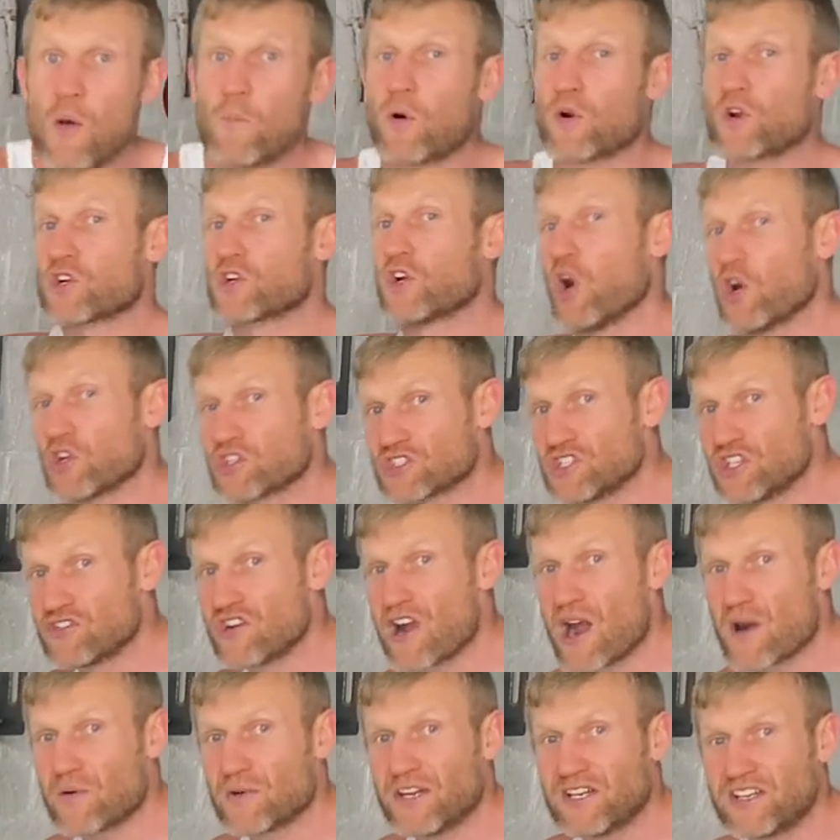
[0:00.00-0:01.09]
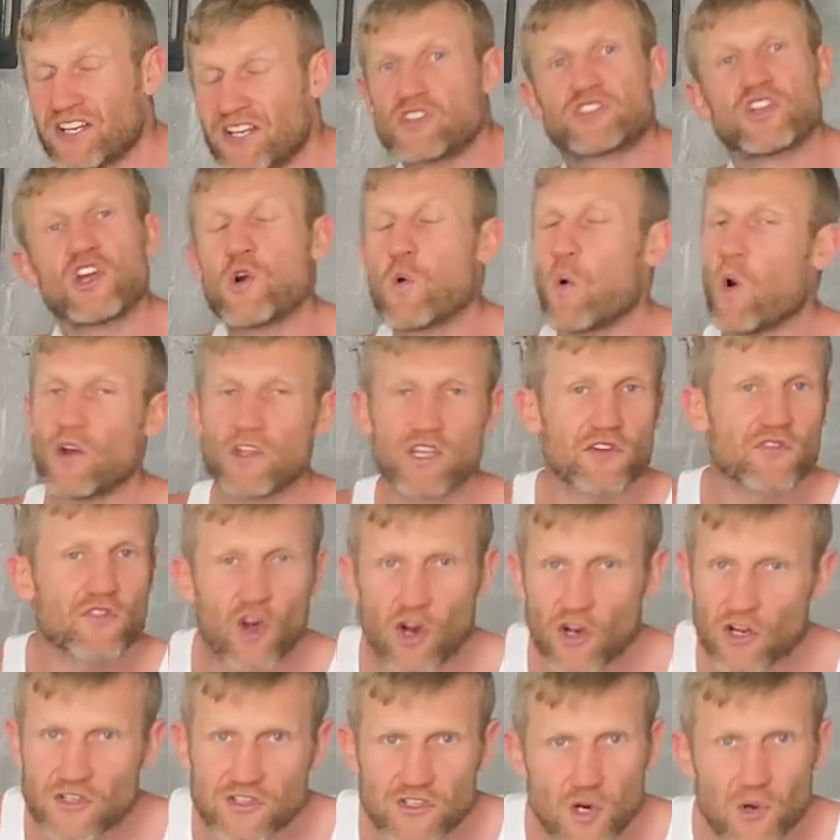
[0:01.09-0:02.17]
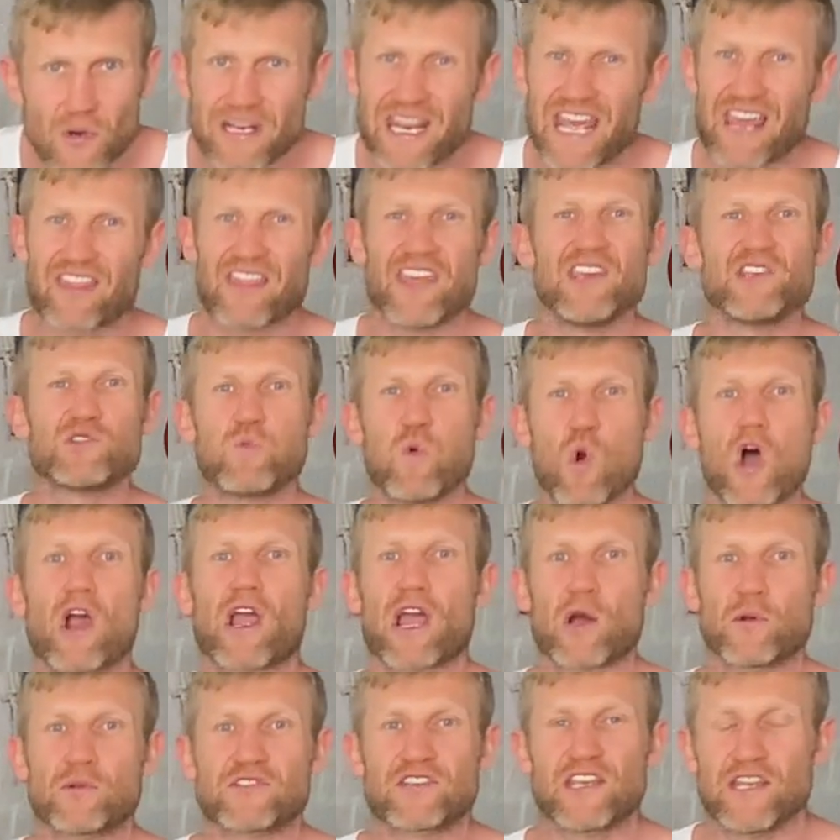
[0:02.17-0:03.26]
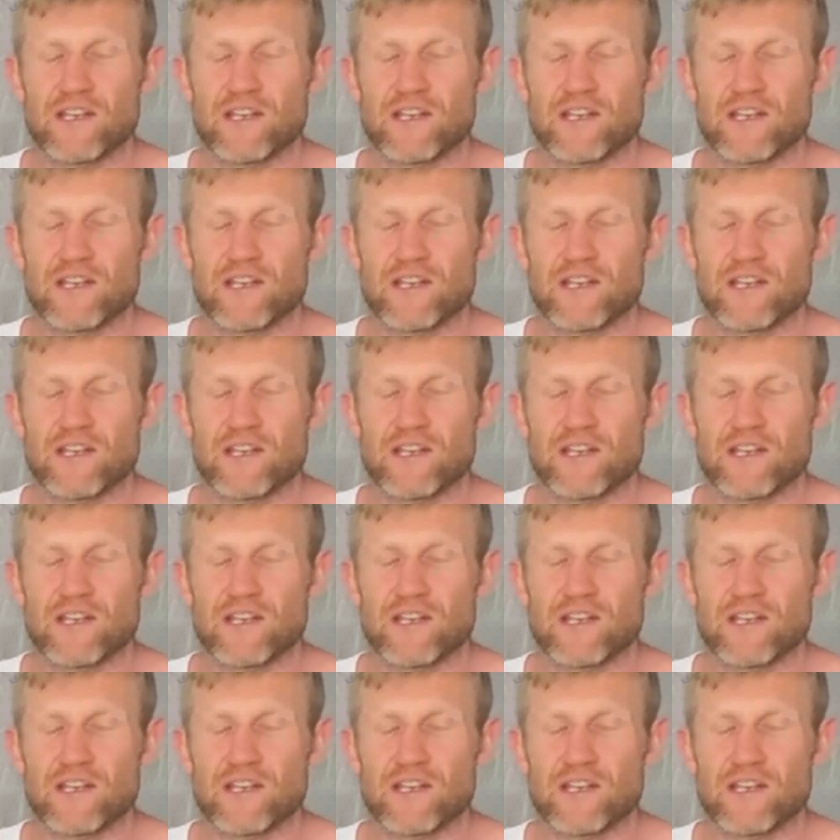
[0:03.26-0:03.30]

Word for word: put a cushion around it. Do what you've got to do to get these workouts